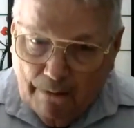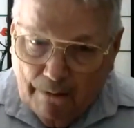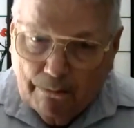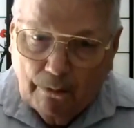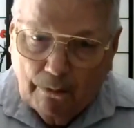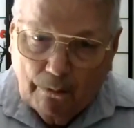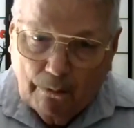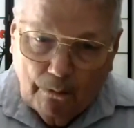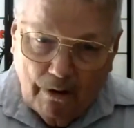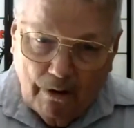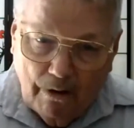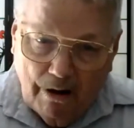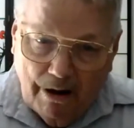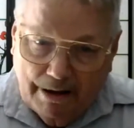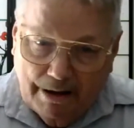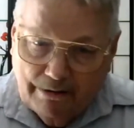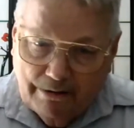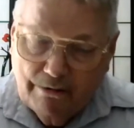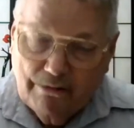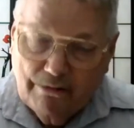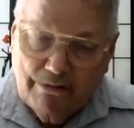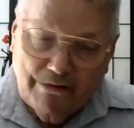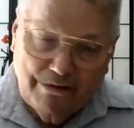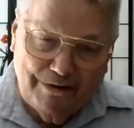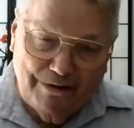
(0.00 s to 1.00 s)
But why
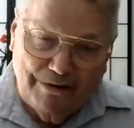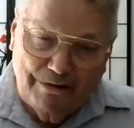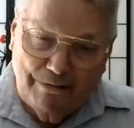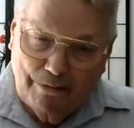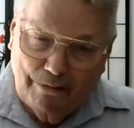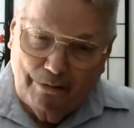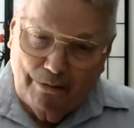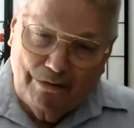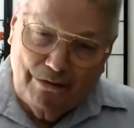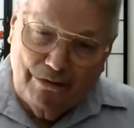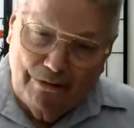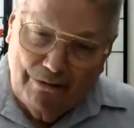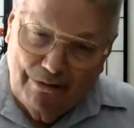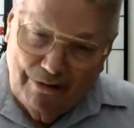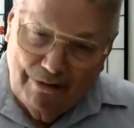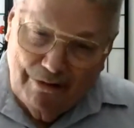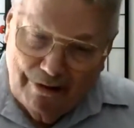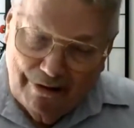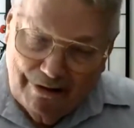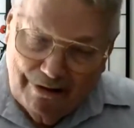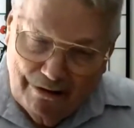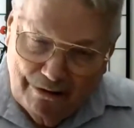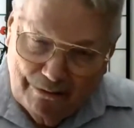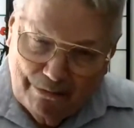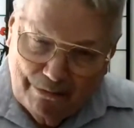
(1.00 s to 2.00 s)
does
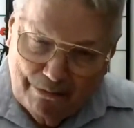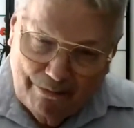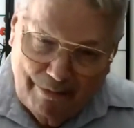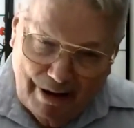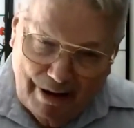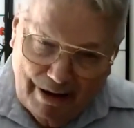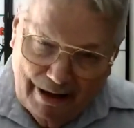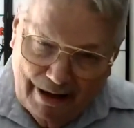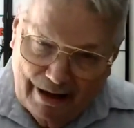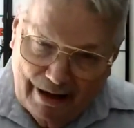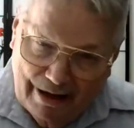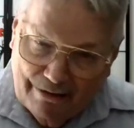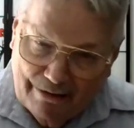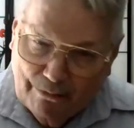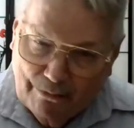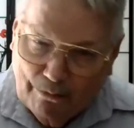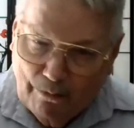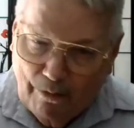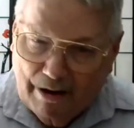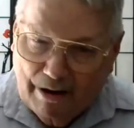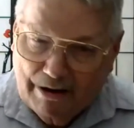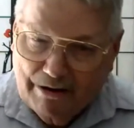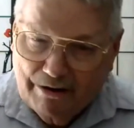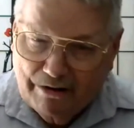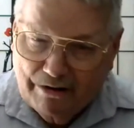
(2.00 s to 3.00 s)
the
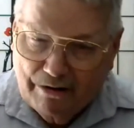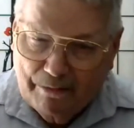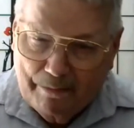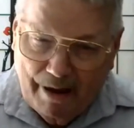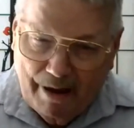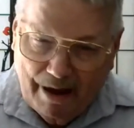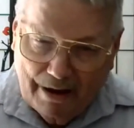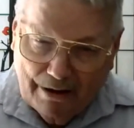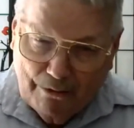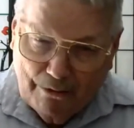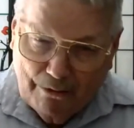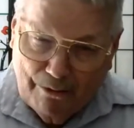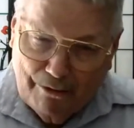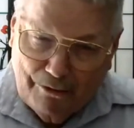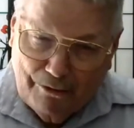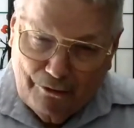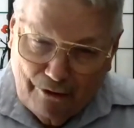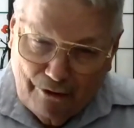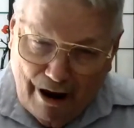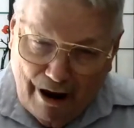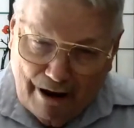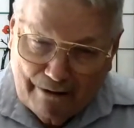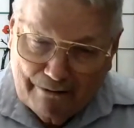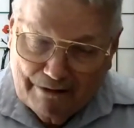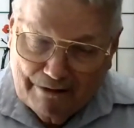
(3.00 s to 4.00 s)
back heart
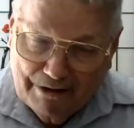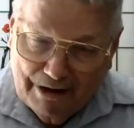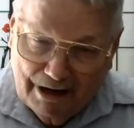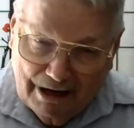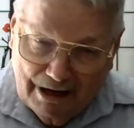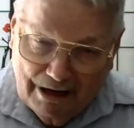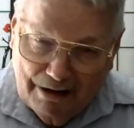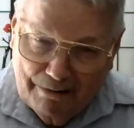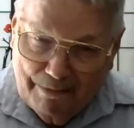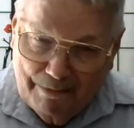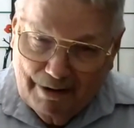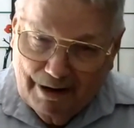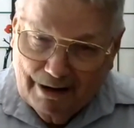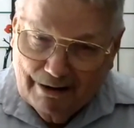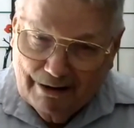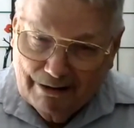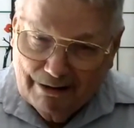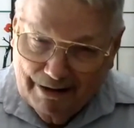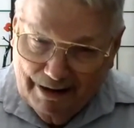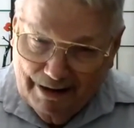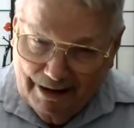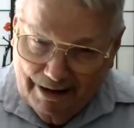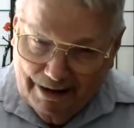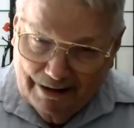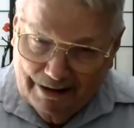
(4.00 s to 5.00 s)
chakra need to be
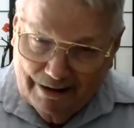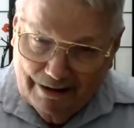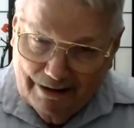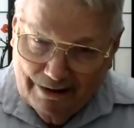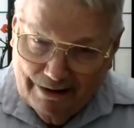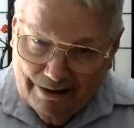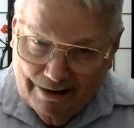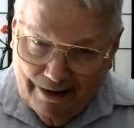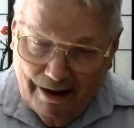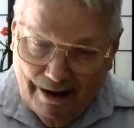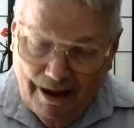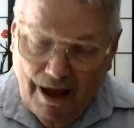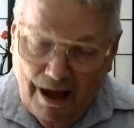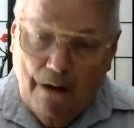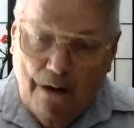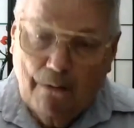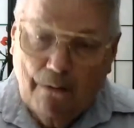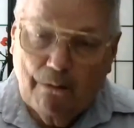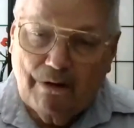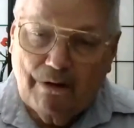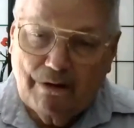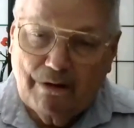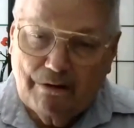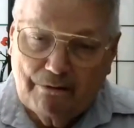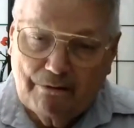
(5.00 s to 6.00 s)
cleaned?
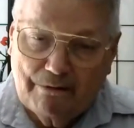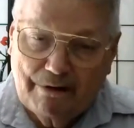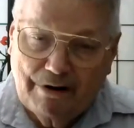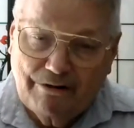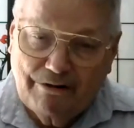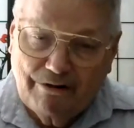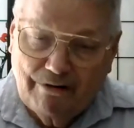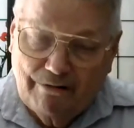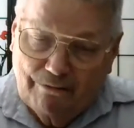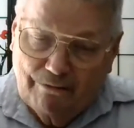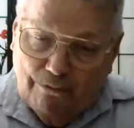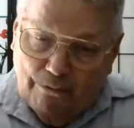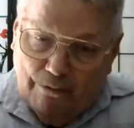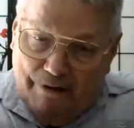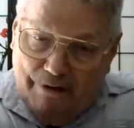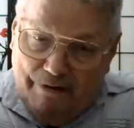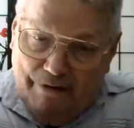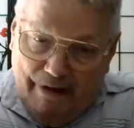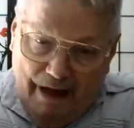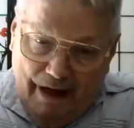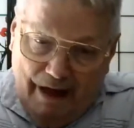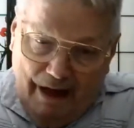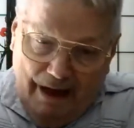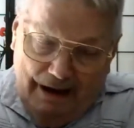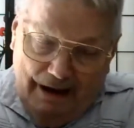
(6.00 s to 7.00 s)
Well, the reason for
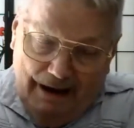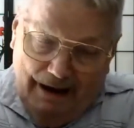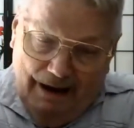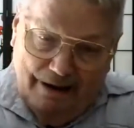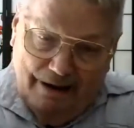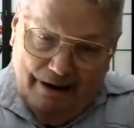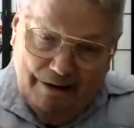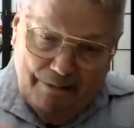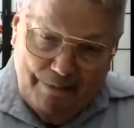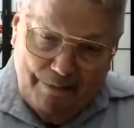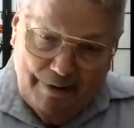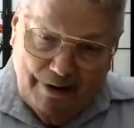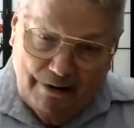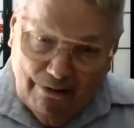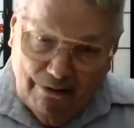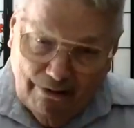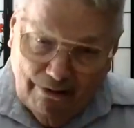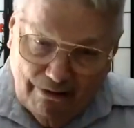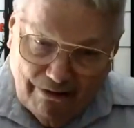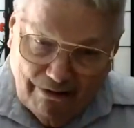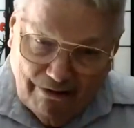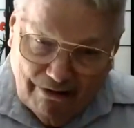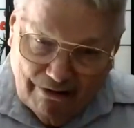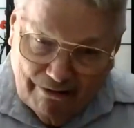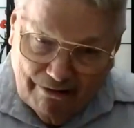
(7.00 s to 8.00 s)
that is
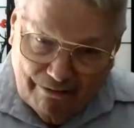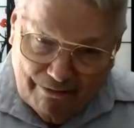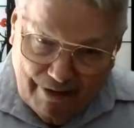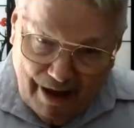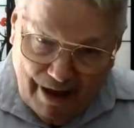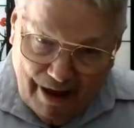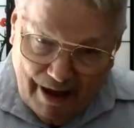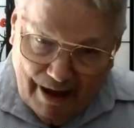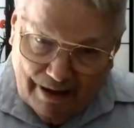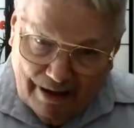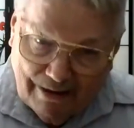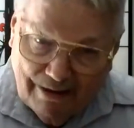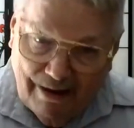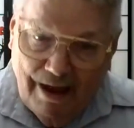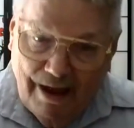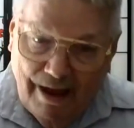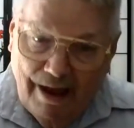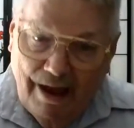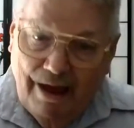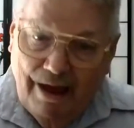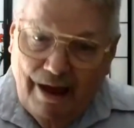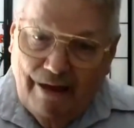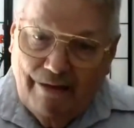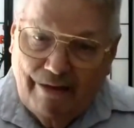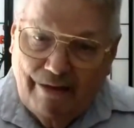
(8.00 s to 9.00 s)
because of the fact
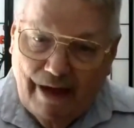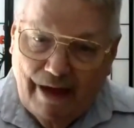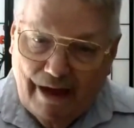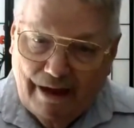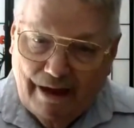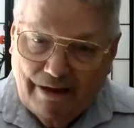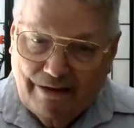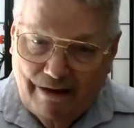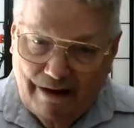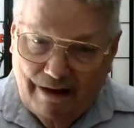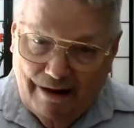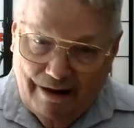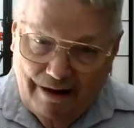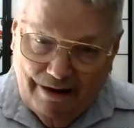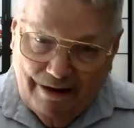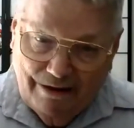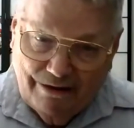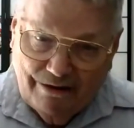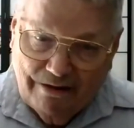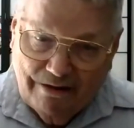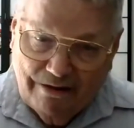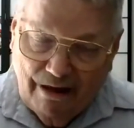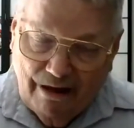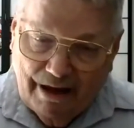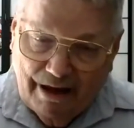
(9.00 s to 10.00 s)
that
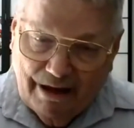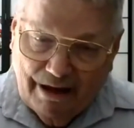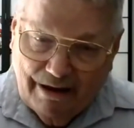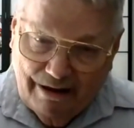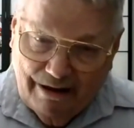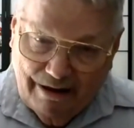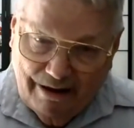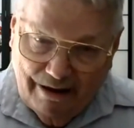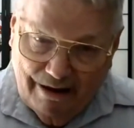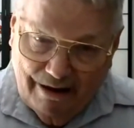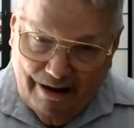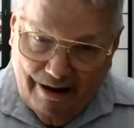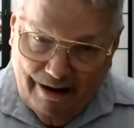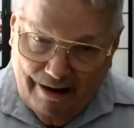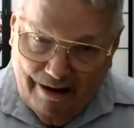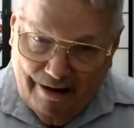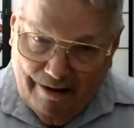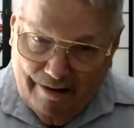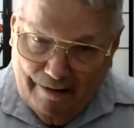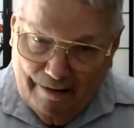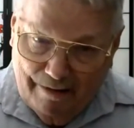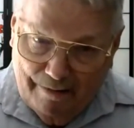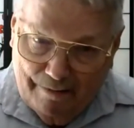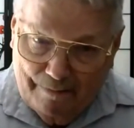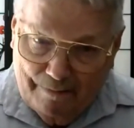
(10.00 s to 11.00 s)
it's like
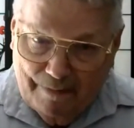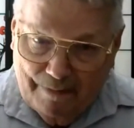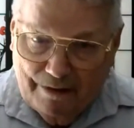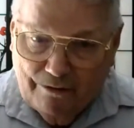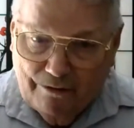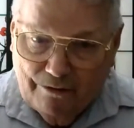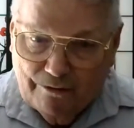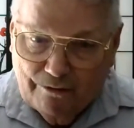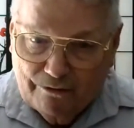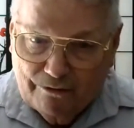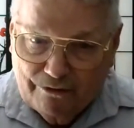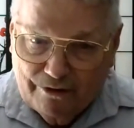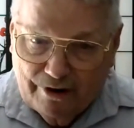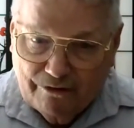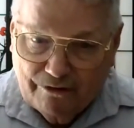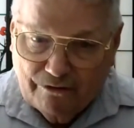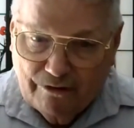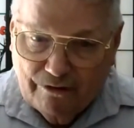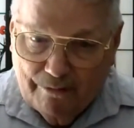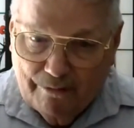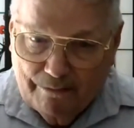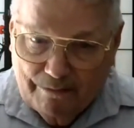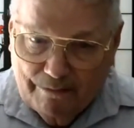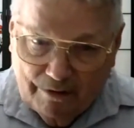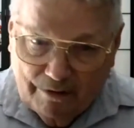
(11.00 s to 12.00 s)
in your
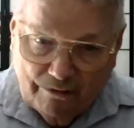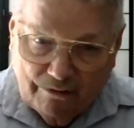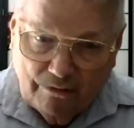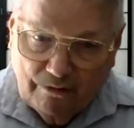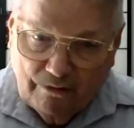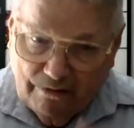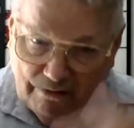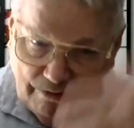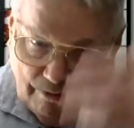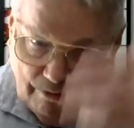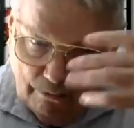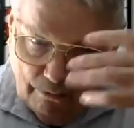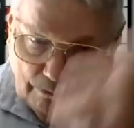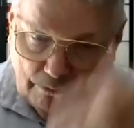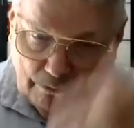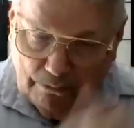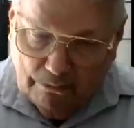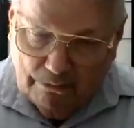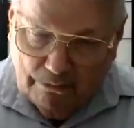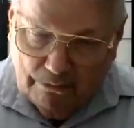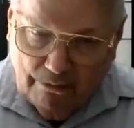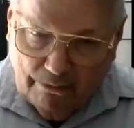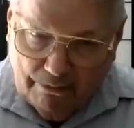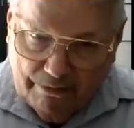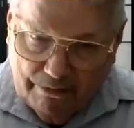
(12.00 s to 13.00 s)
system, there's
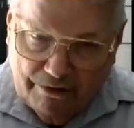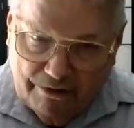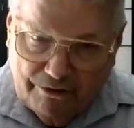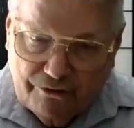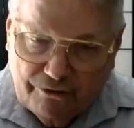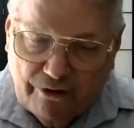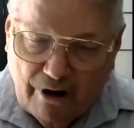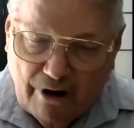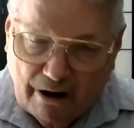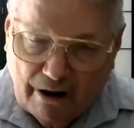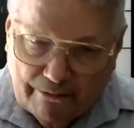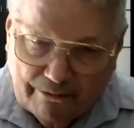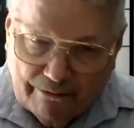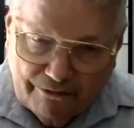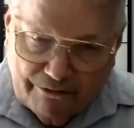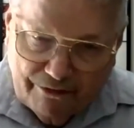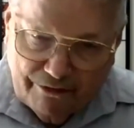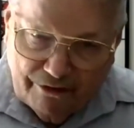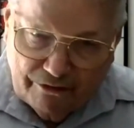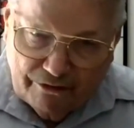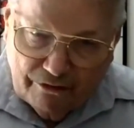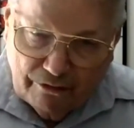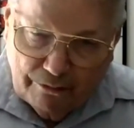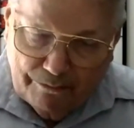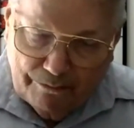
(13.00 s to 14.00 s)
all these chakra
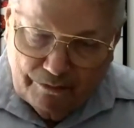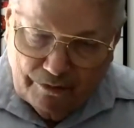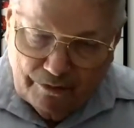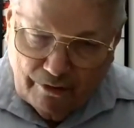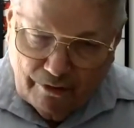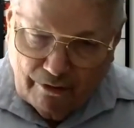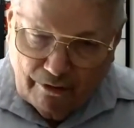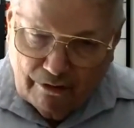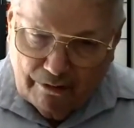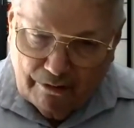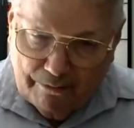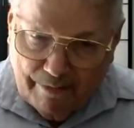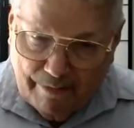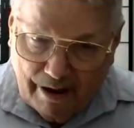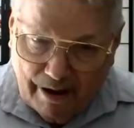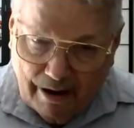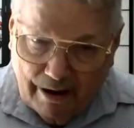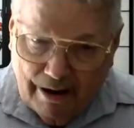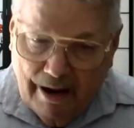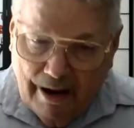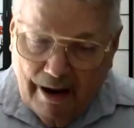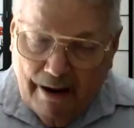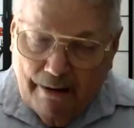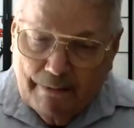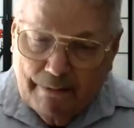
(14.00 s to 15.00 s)
systems you heard about.
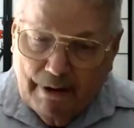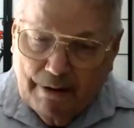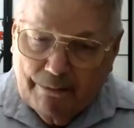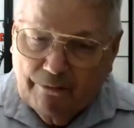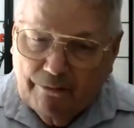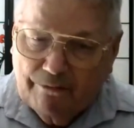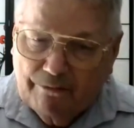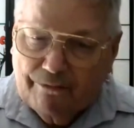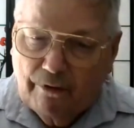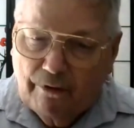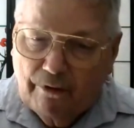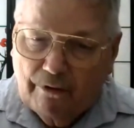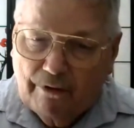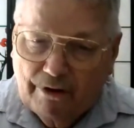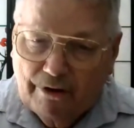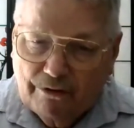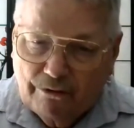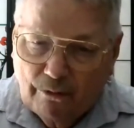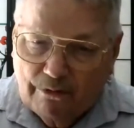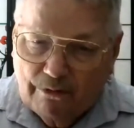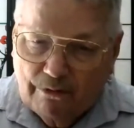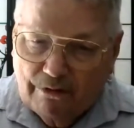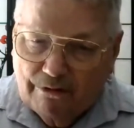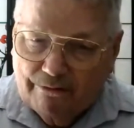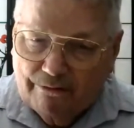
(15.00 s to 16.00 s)
People focus
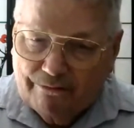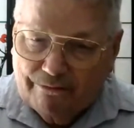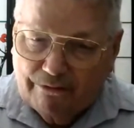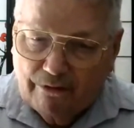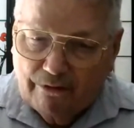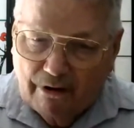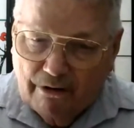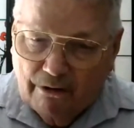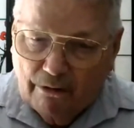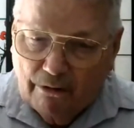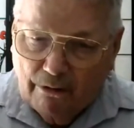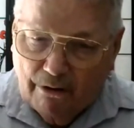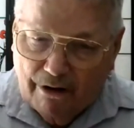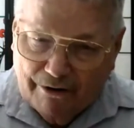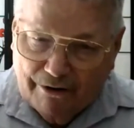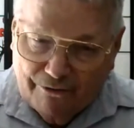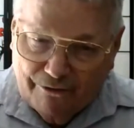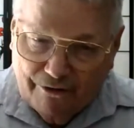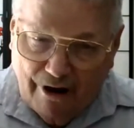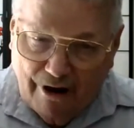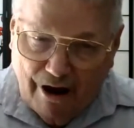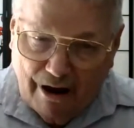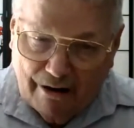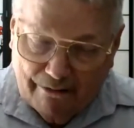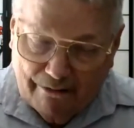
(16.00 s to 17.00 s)
on the front heart
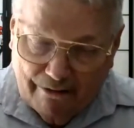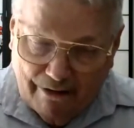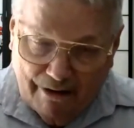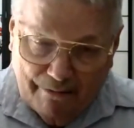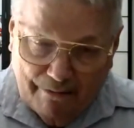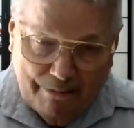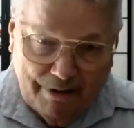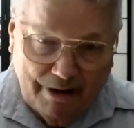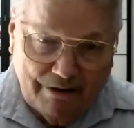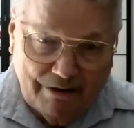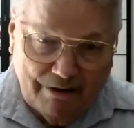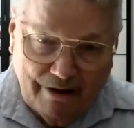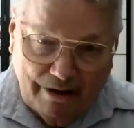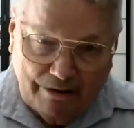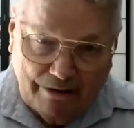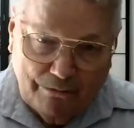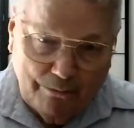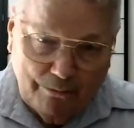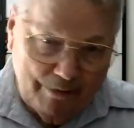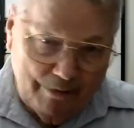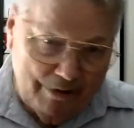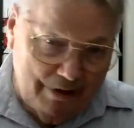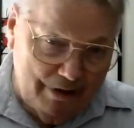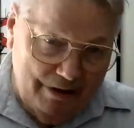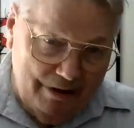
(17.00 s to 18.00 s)
chakra because that's
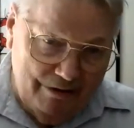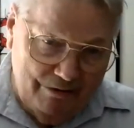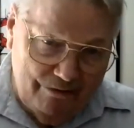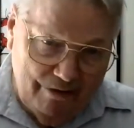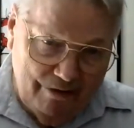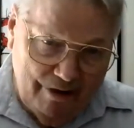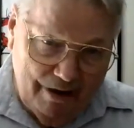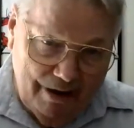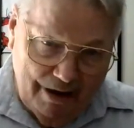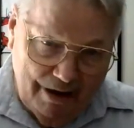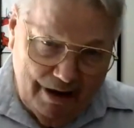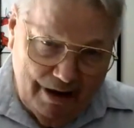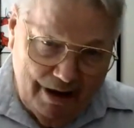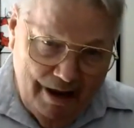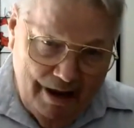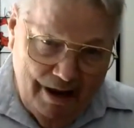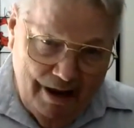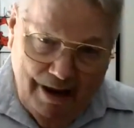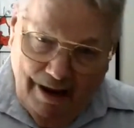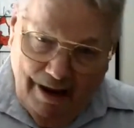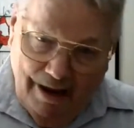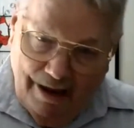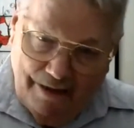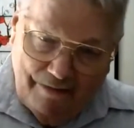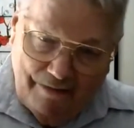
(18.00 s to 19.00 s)
what they see.
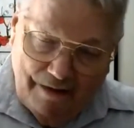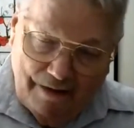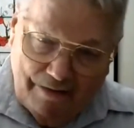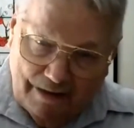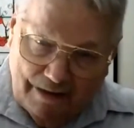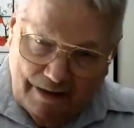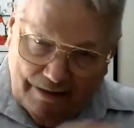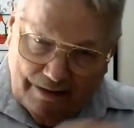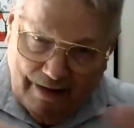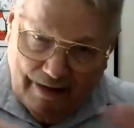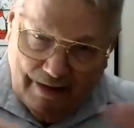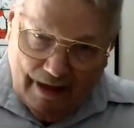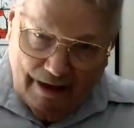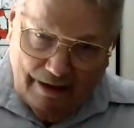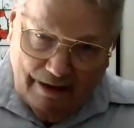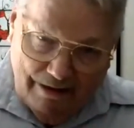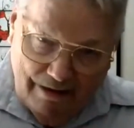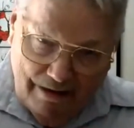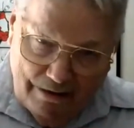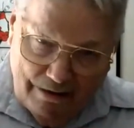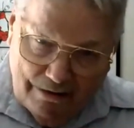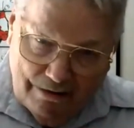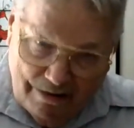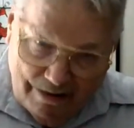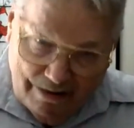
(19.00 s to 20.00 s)
And they think that
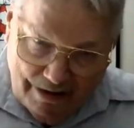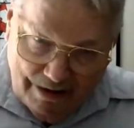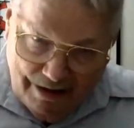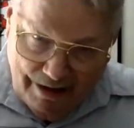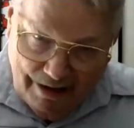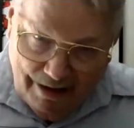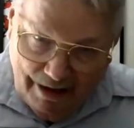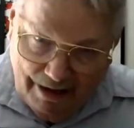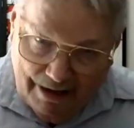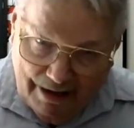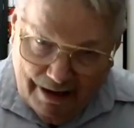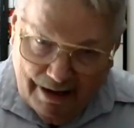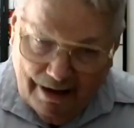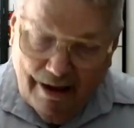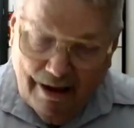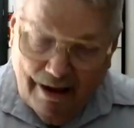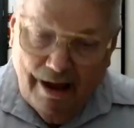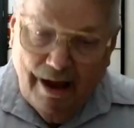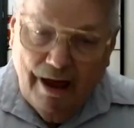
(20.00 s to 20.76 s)
is the key.